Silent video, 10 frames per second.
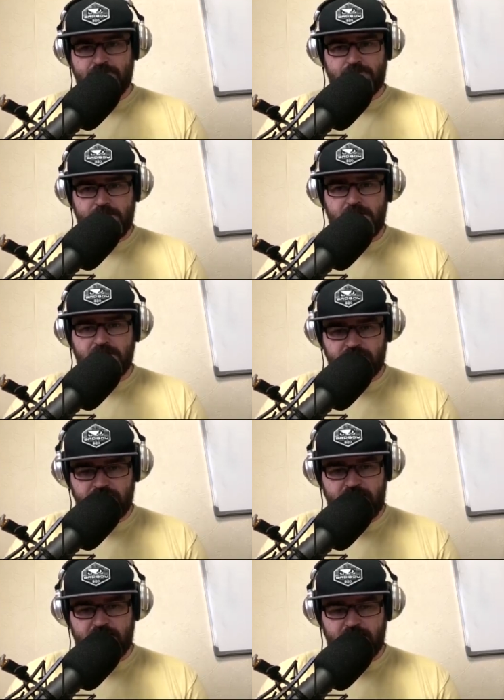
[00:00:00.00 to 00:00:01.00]
in his
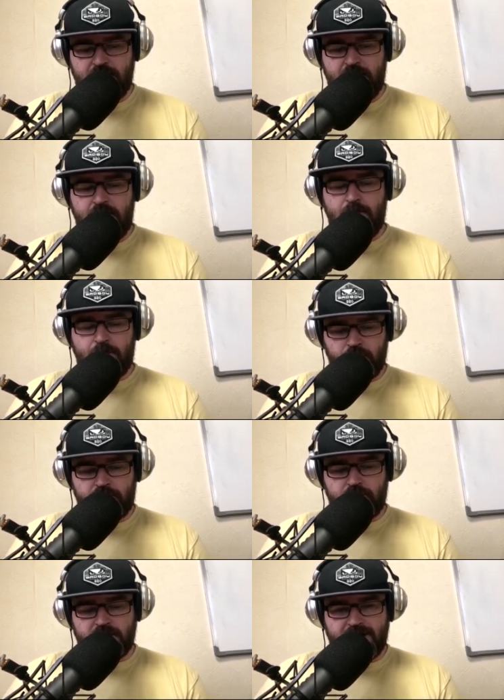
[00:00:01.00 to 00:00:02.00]
career, both
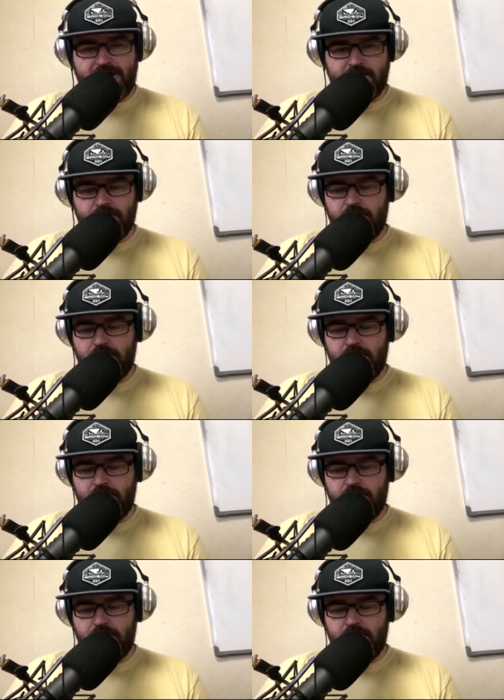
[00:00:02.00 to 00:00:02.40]
to Ngannou.